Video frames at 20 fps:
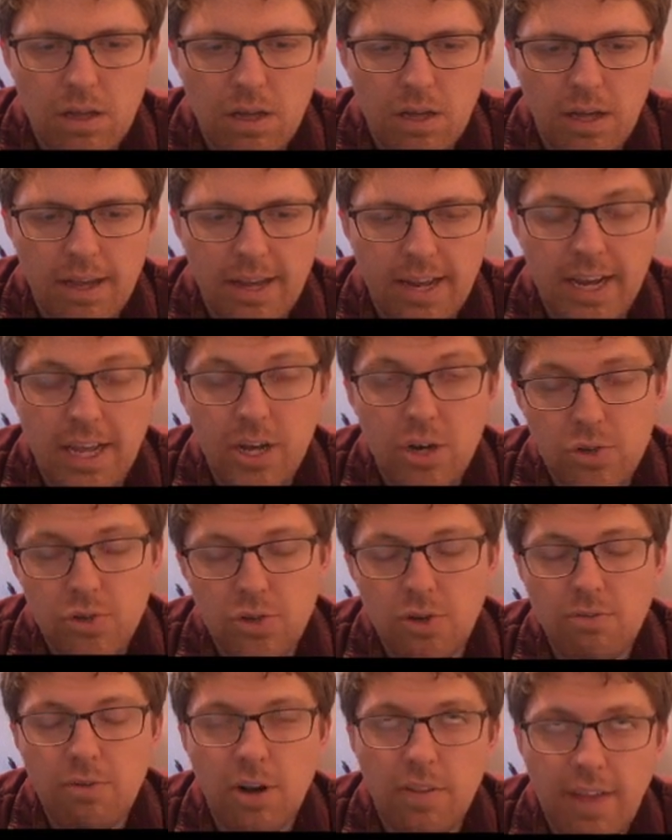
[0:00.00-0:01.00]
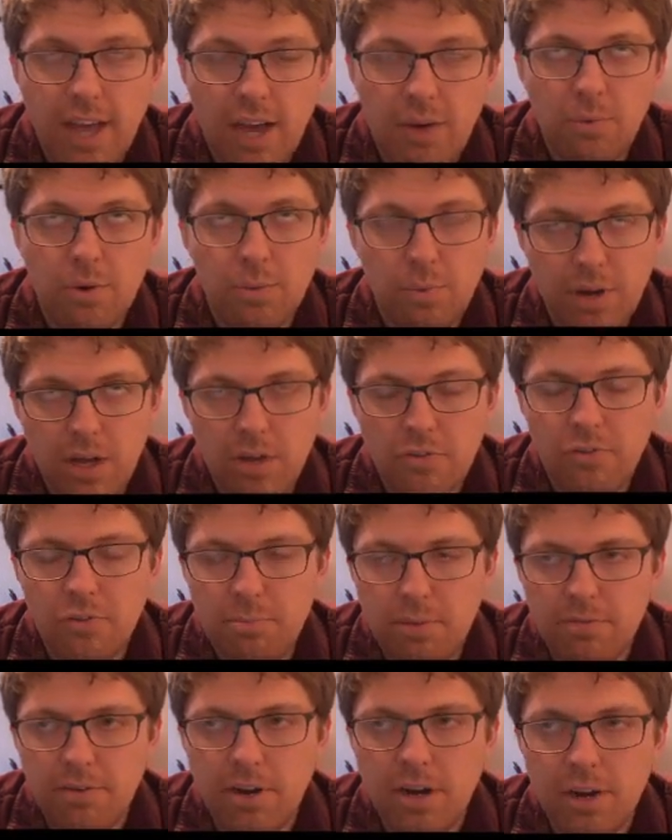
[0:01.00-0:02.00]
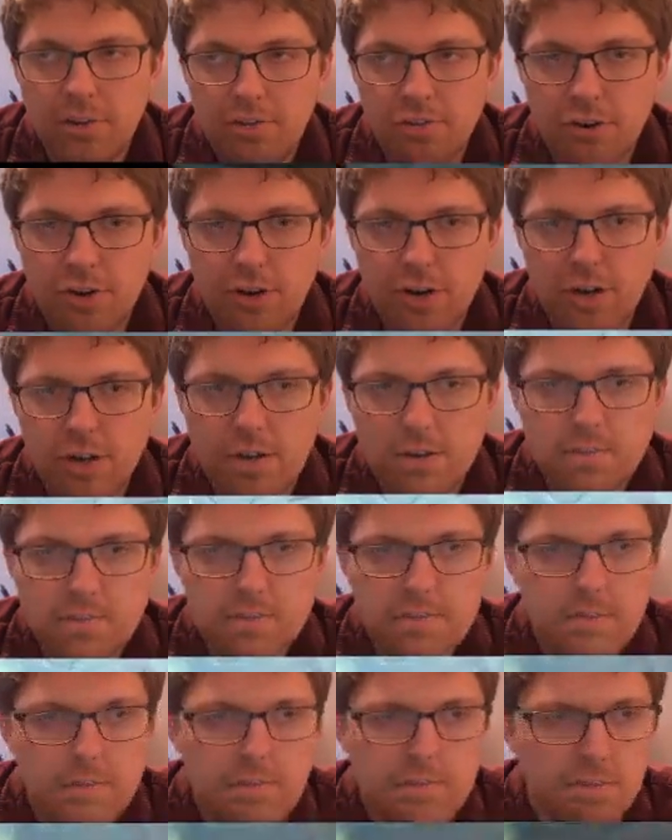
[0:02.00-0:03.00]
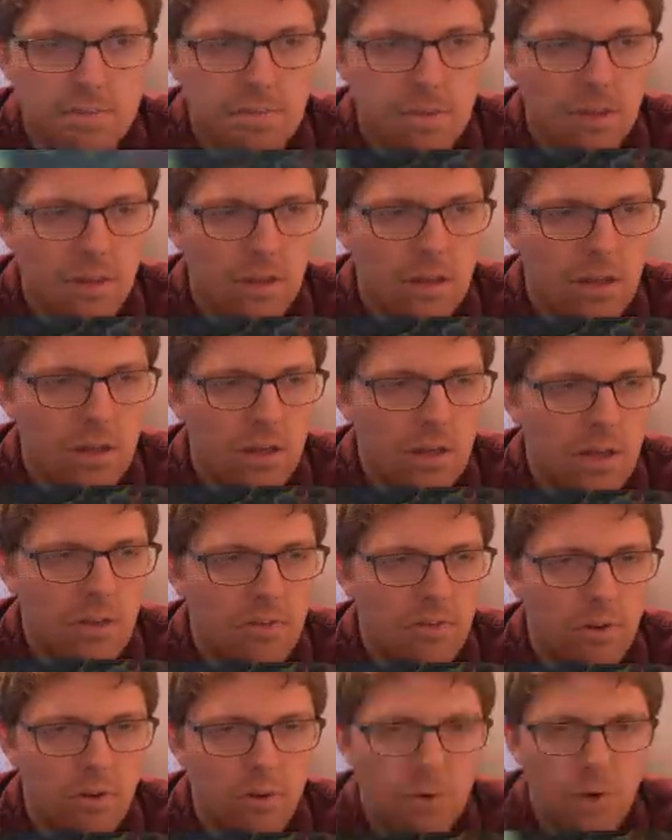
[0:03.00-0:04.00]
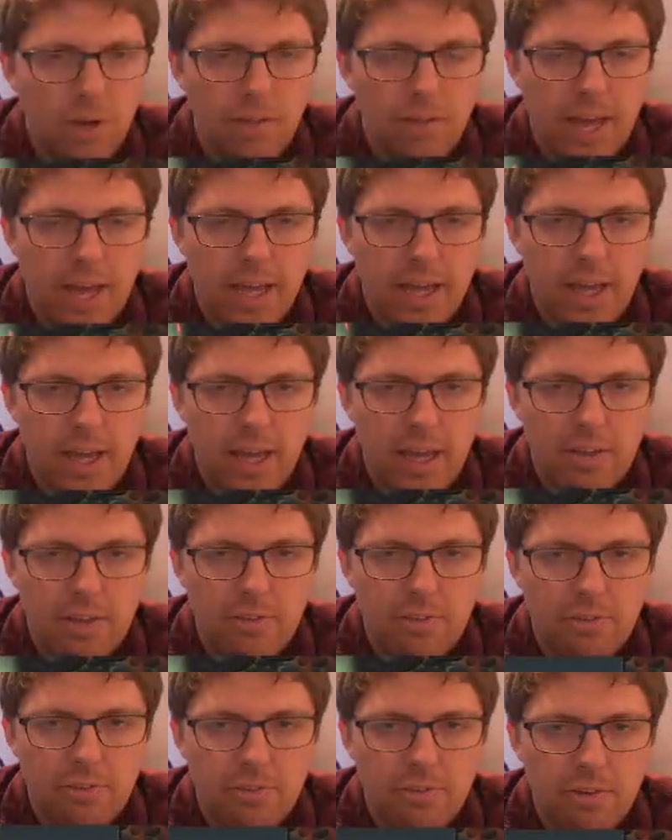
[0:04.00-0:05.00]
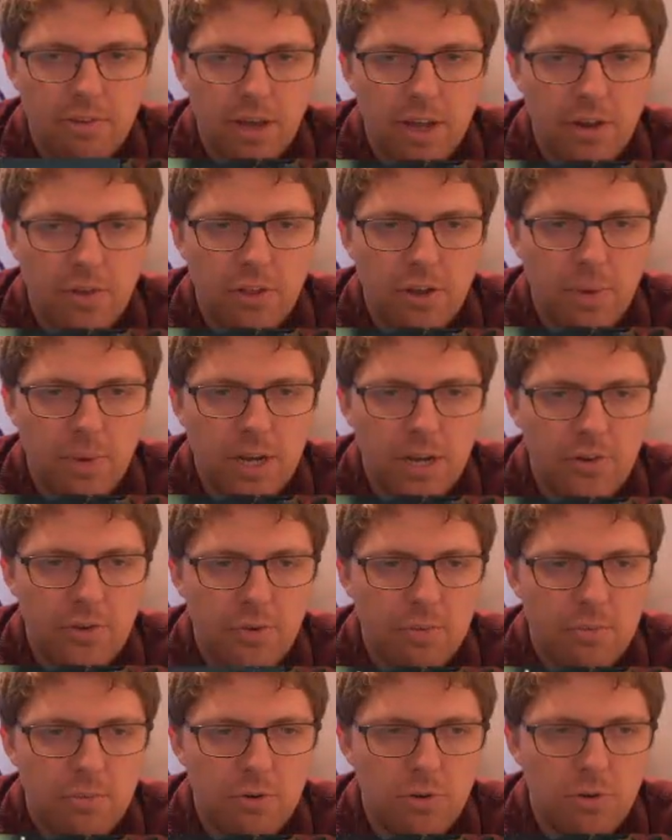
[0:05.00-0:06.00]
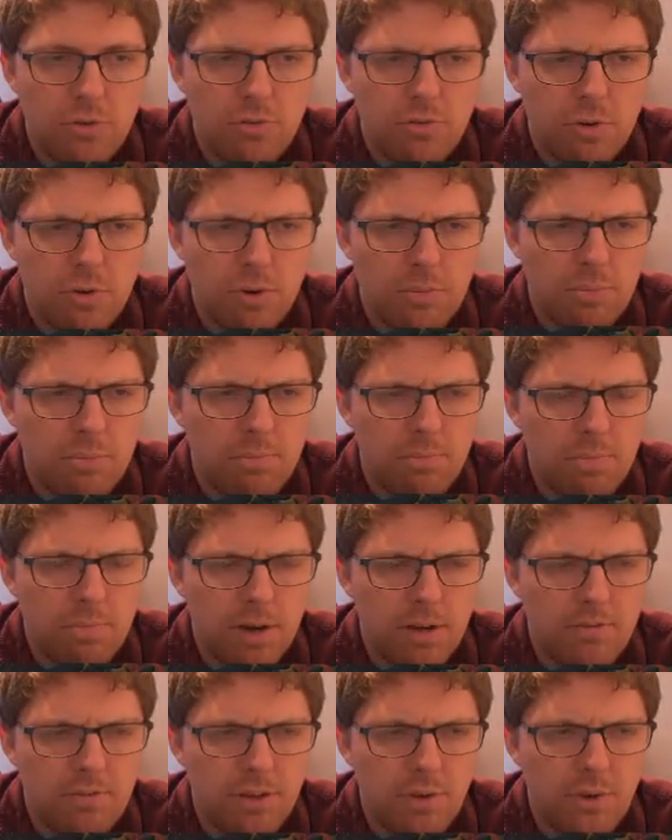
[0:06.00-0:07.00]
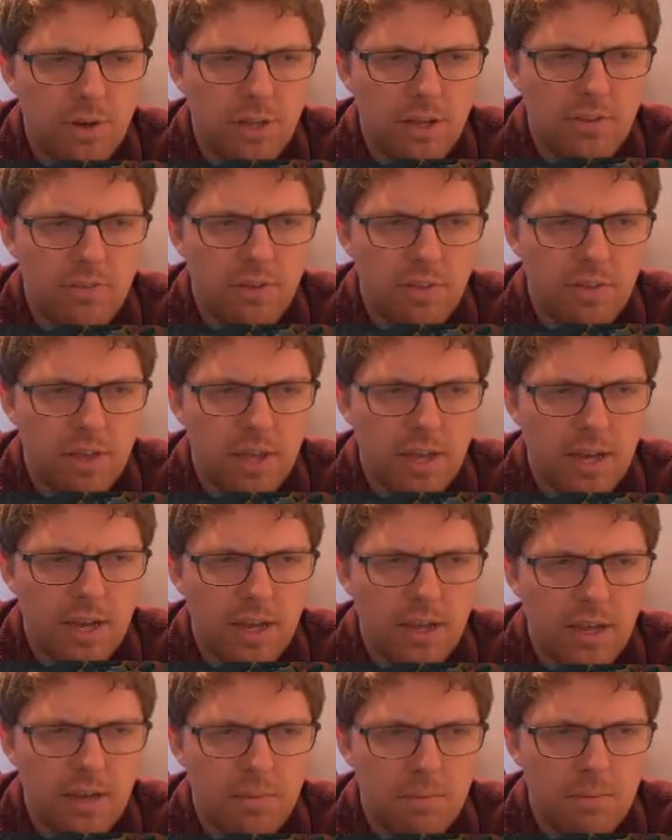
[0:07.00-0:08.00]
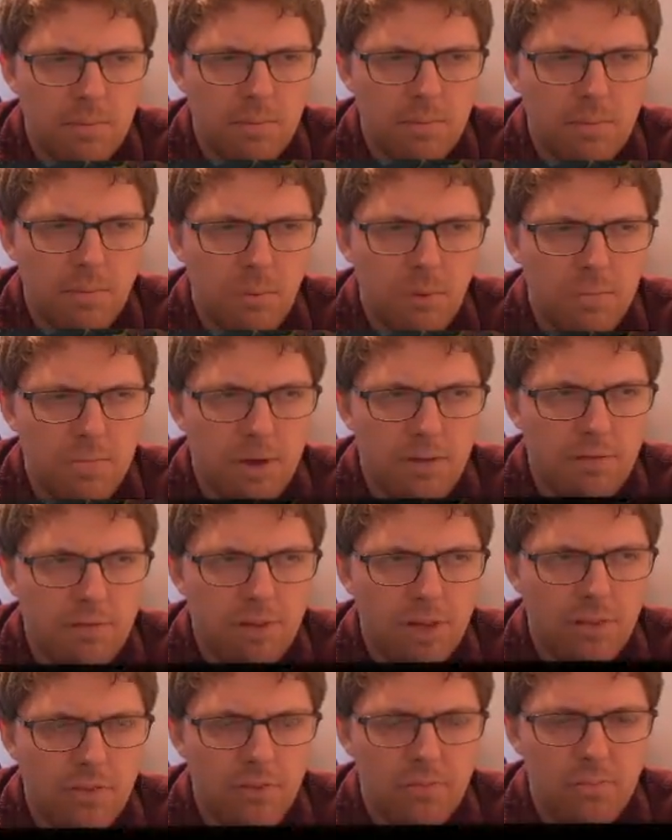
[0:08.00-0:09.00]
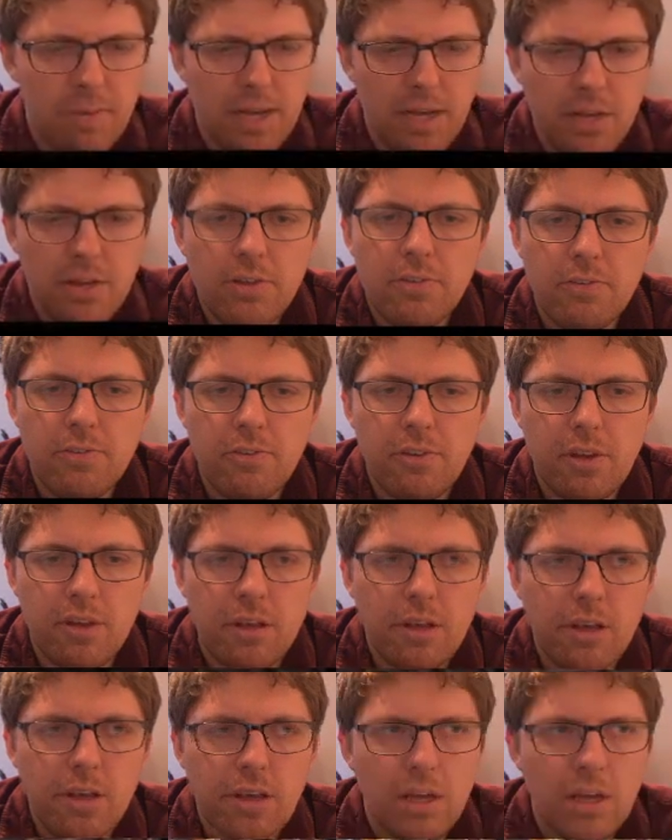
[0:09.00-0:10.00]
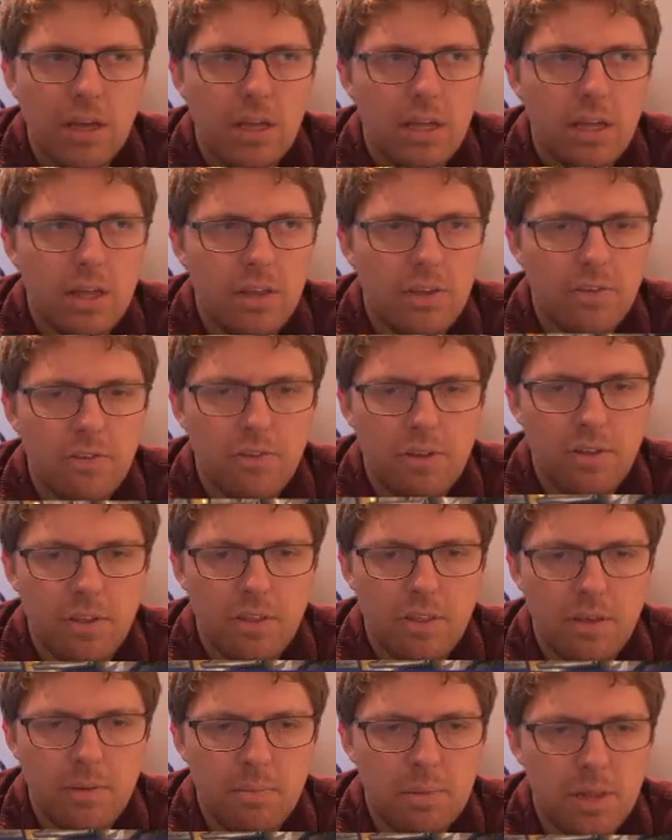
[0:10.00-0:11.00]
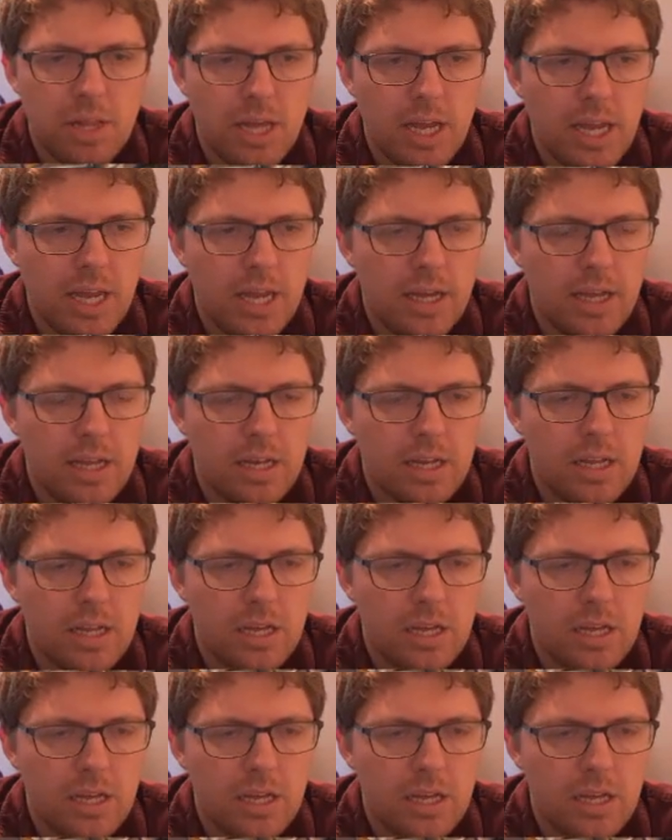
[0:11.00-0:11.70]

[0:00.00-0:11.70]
Getting a holdover on that one would also be very strong. So in that case, I don't think we need to remove or buff units. I think getting more buffs on spells is the plan.